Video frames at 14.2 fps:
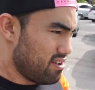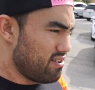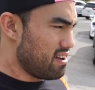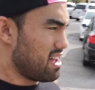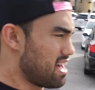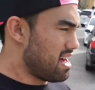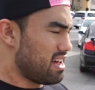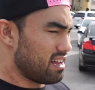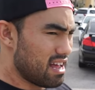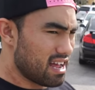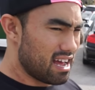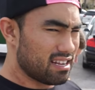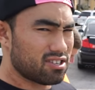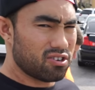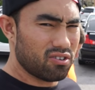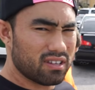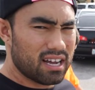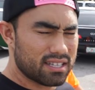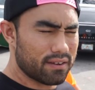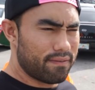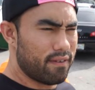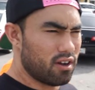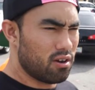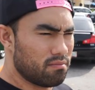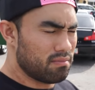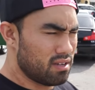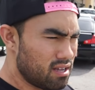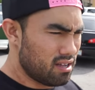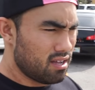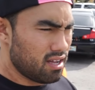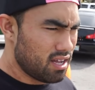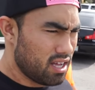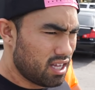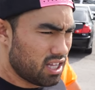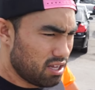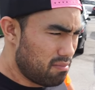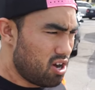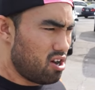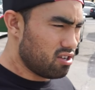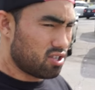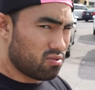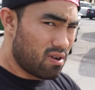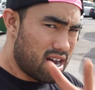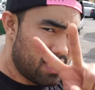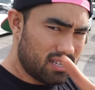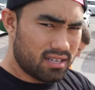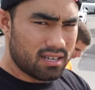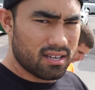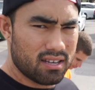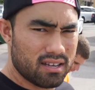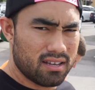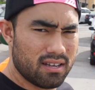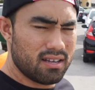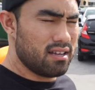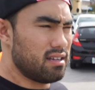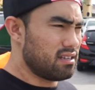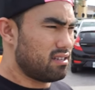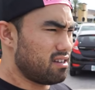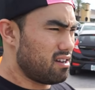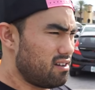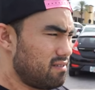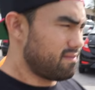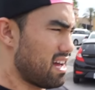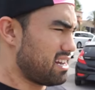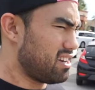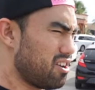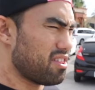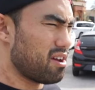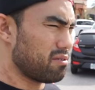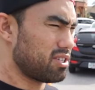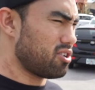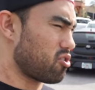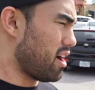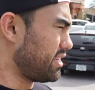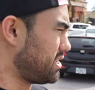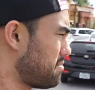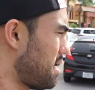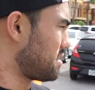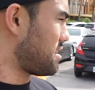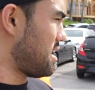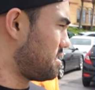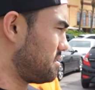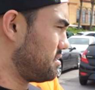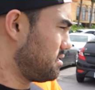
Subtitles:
Yes. I got told not to film the mall twice. So, I didn't know they were so crazy about that.